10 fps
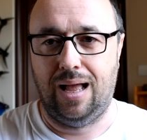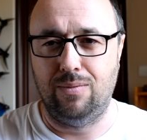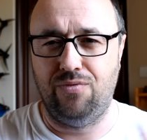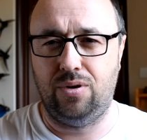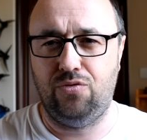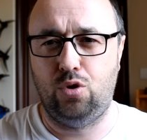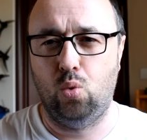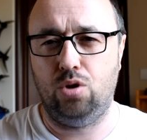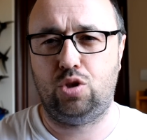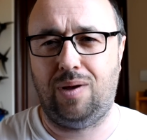However, if you
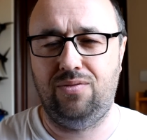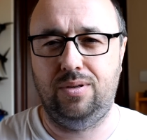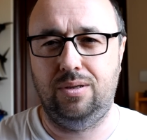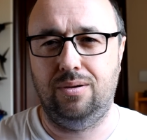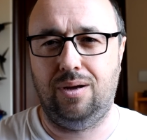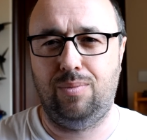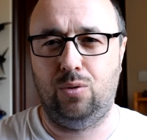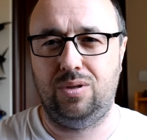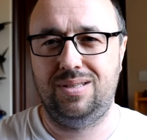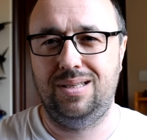watched my video
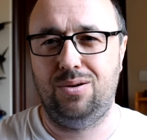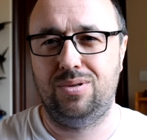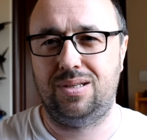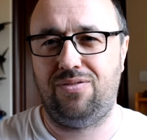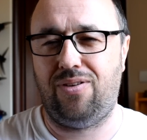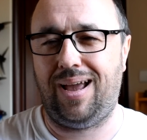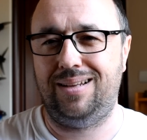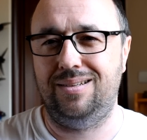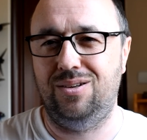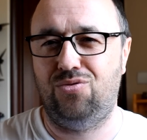about is there is the
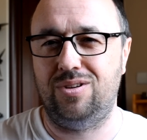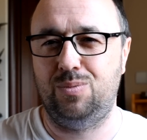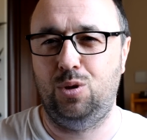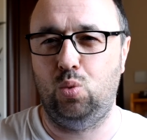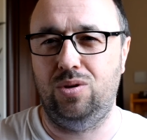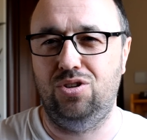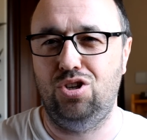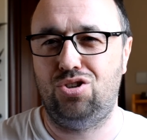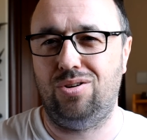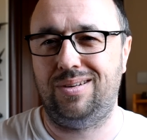flight difference between
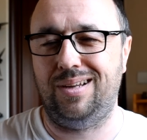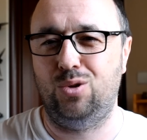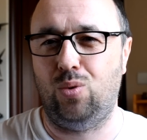D-Shot and